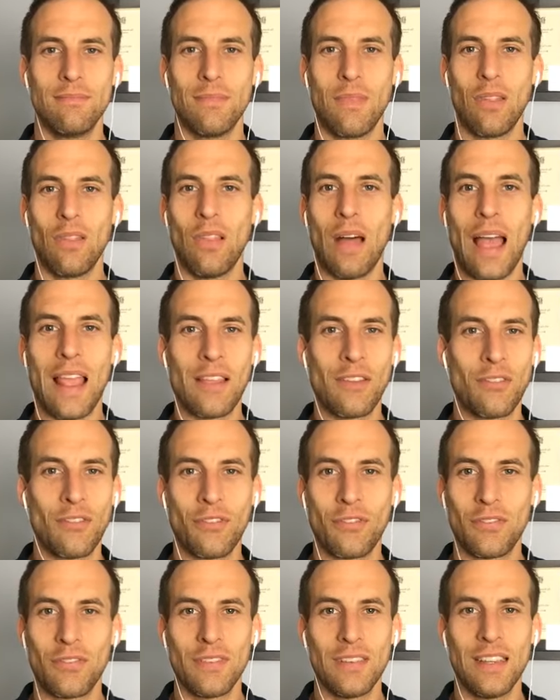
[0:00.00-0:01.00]

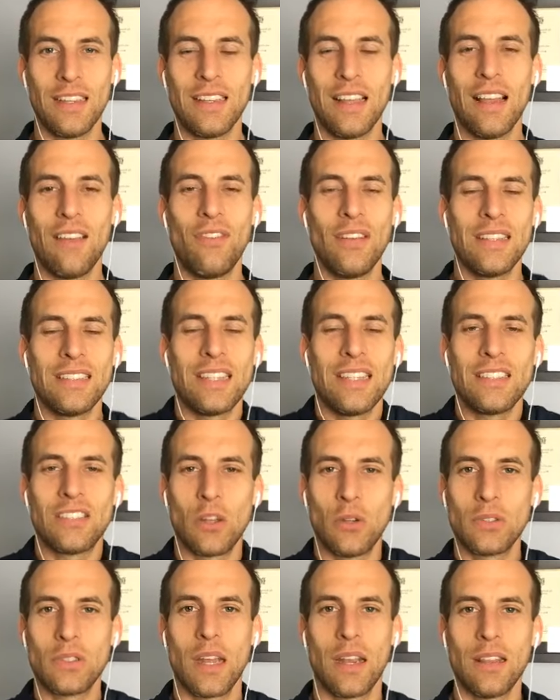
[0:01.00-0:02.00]
life, if it says
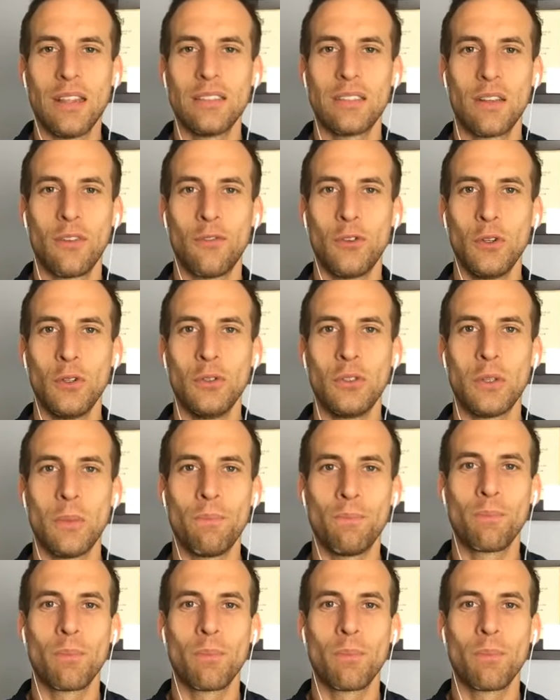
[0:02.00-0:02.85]
those kind of things on foods,